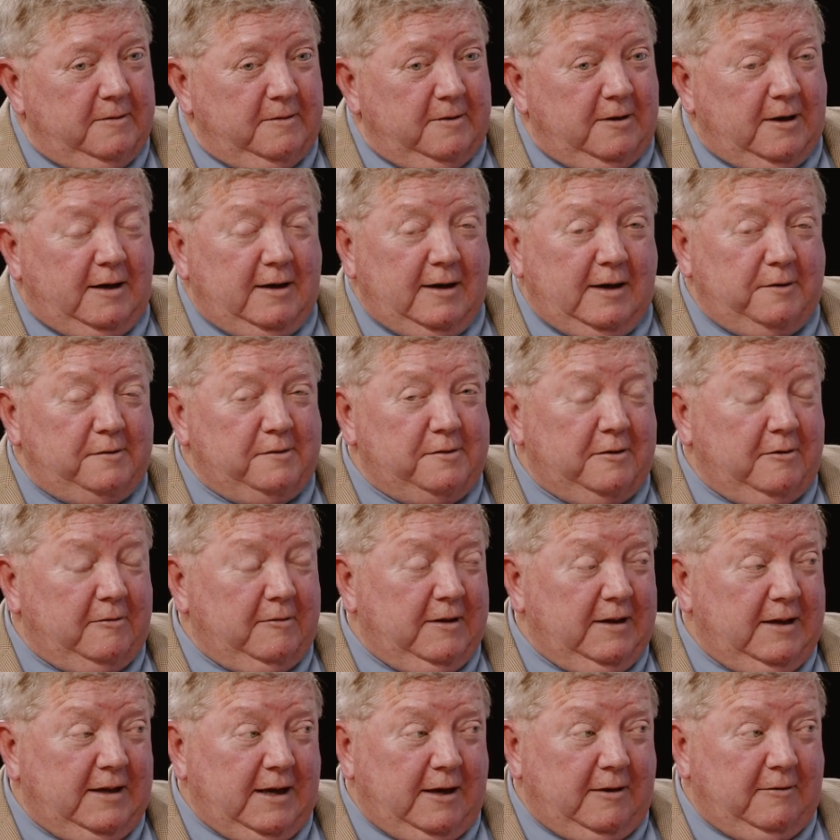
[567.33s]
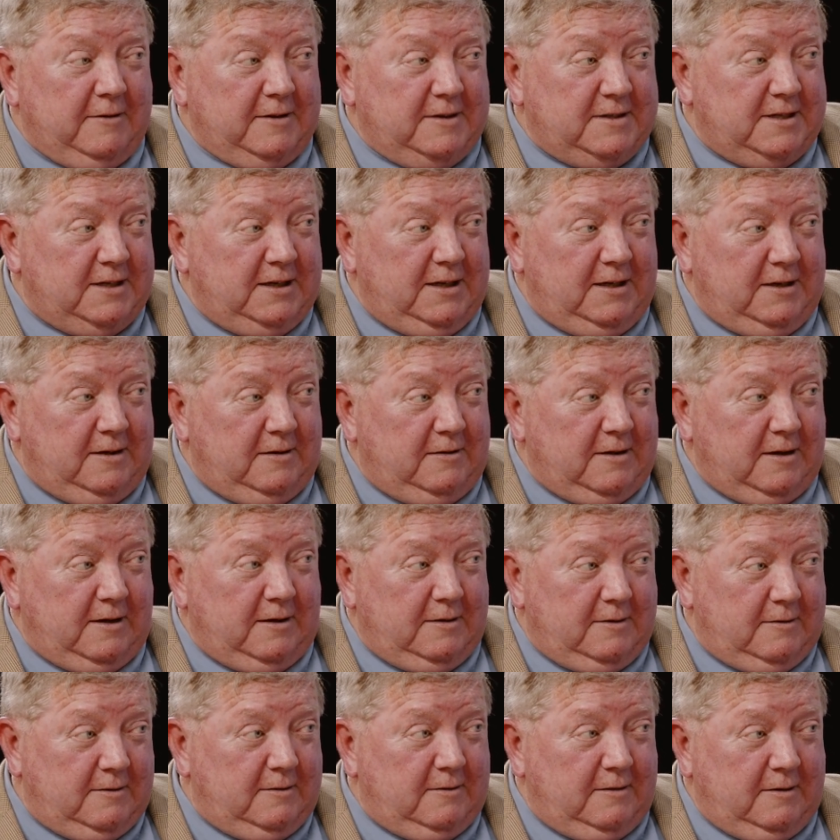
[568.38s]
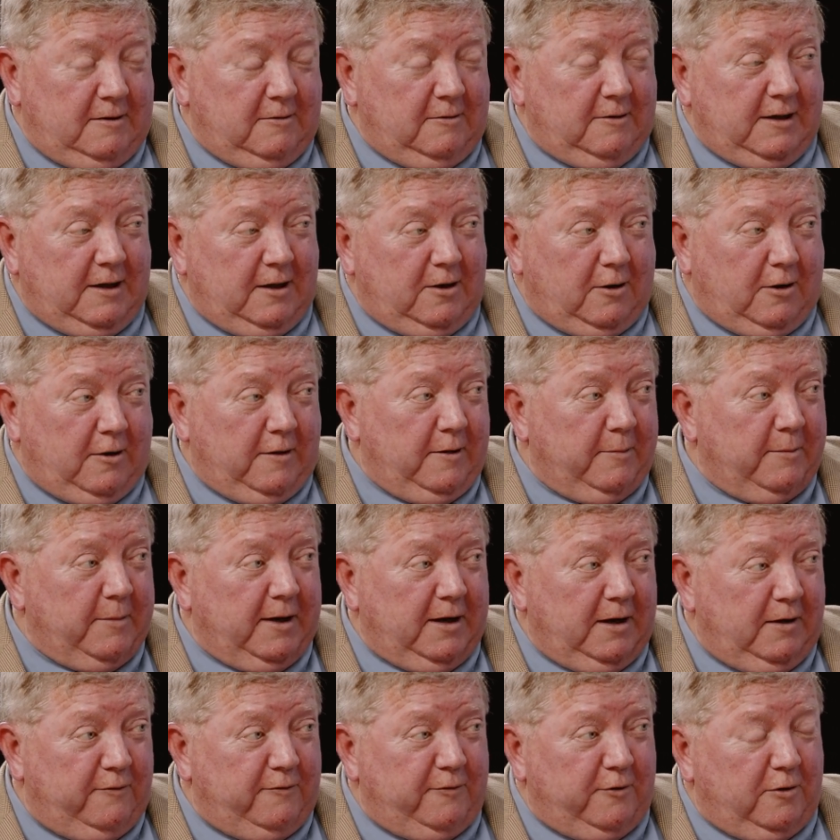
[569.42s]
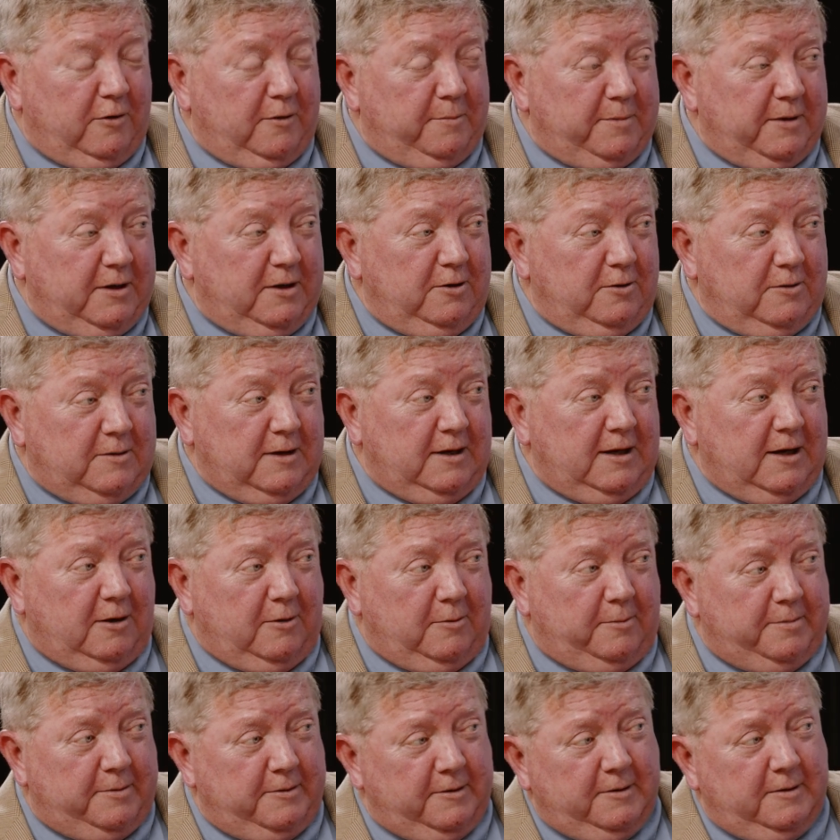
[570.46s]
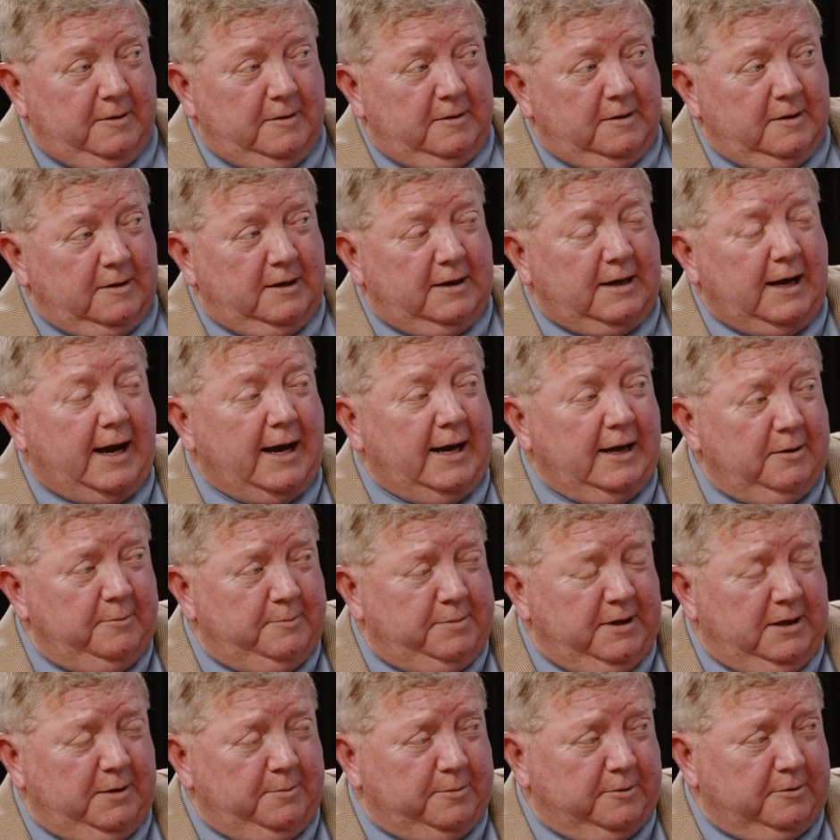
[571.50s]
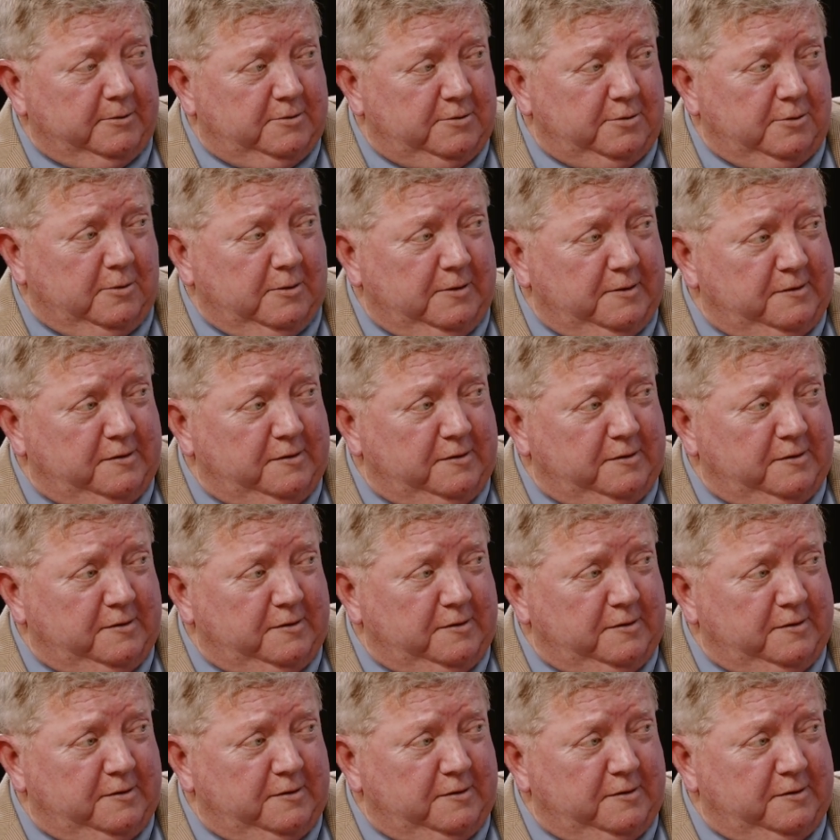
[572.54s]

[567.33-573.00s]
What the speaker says: Not necessarily guarantee that you'll get all the money for it, but you can help guide people towards